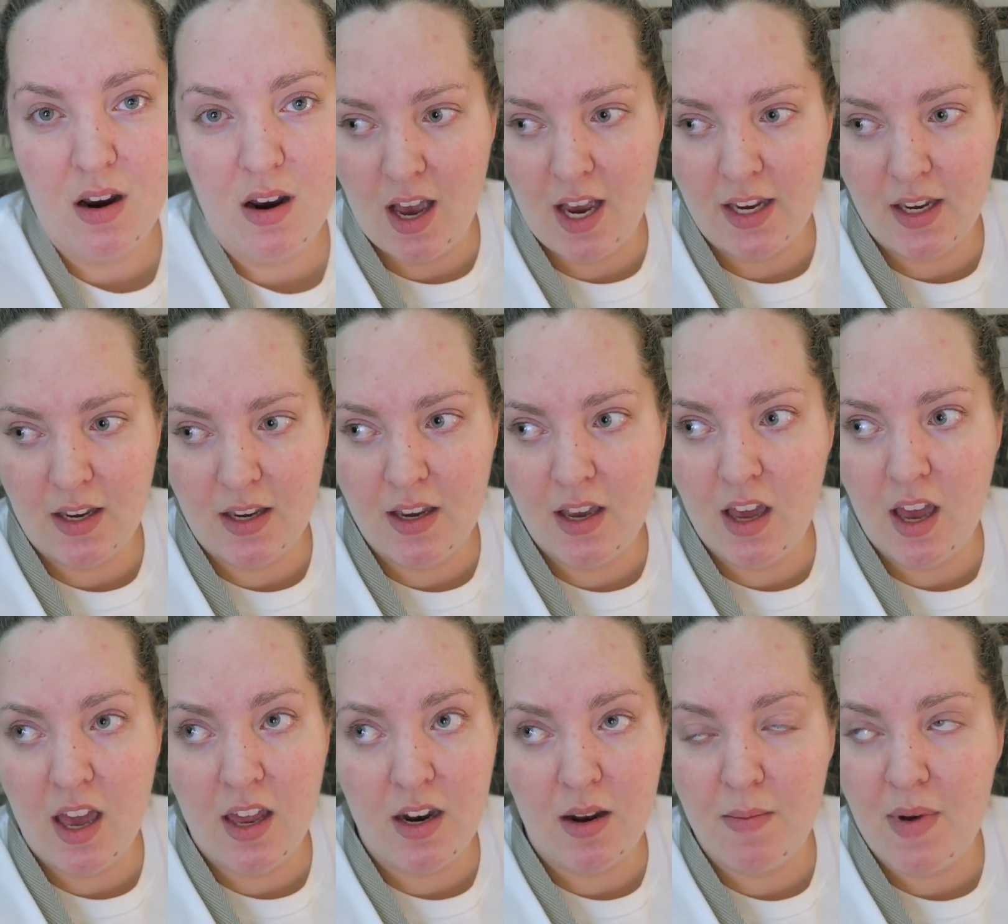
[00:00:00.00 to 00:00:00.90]
I
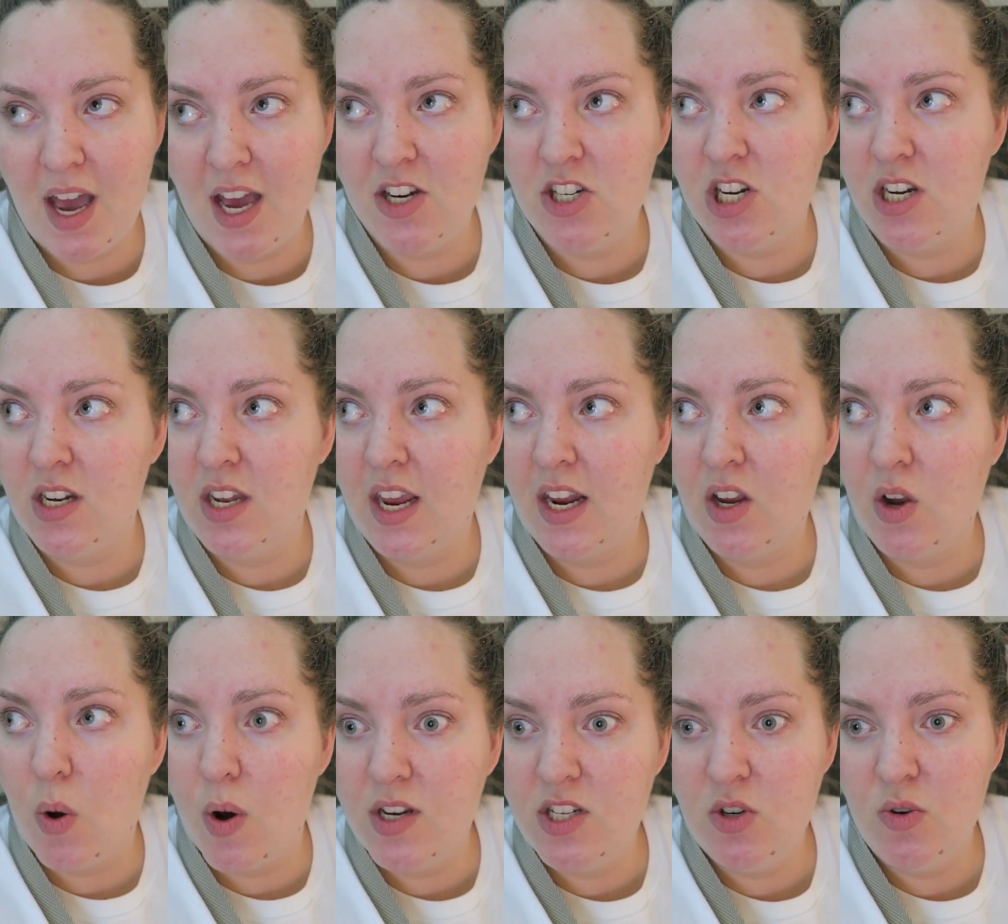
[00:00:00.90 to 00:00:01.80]
can't imagine like
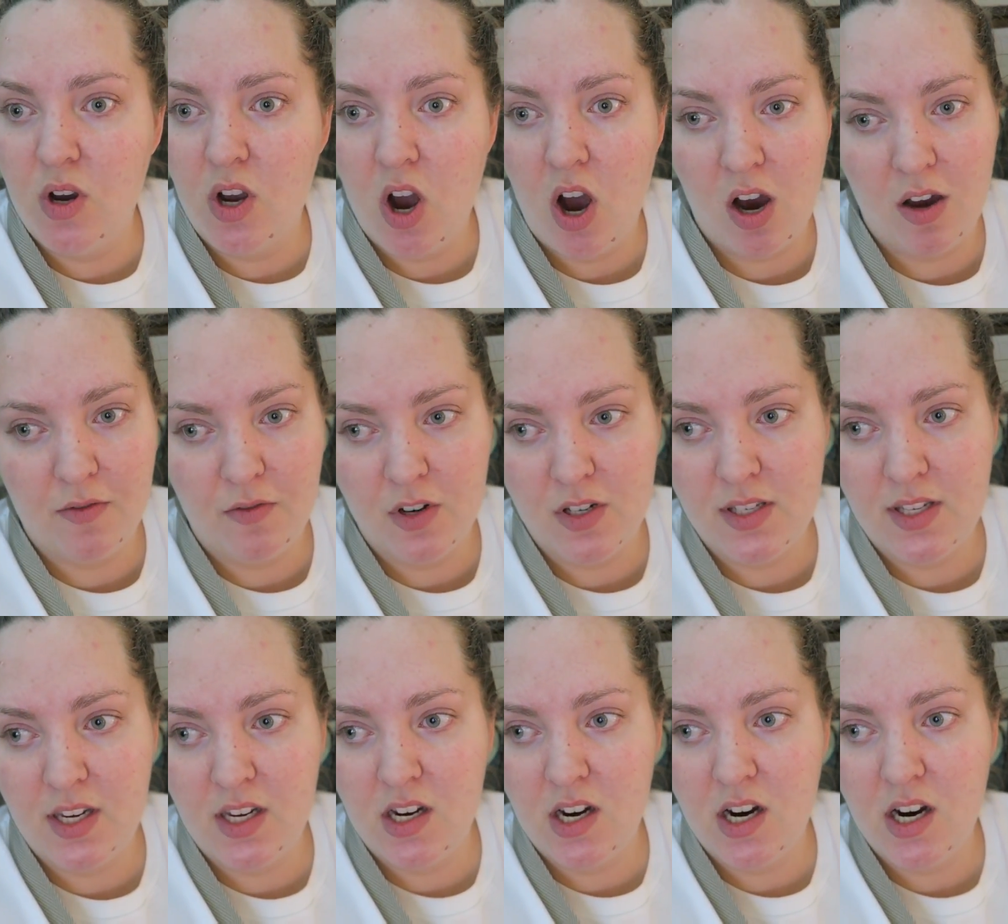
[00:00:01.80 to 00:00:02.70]
going to a conference
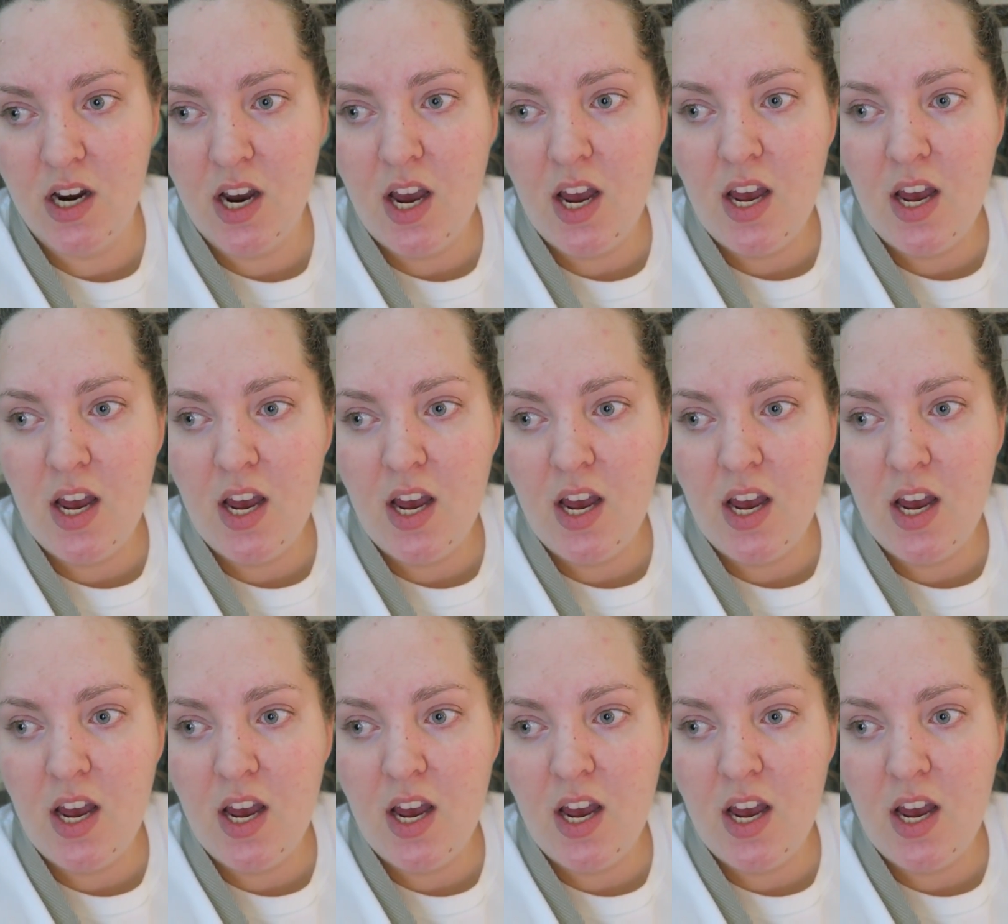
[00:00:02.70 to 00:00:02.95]
here,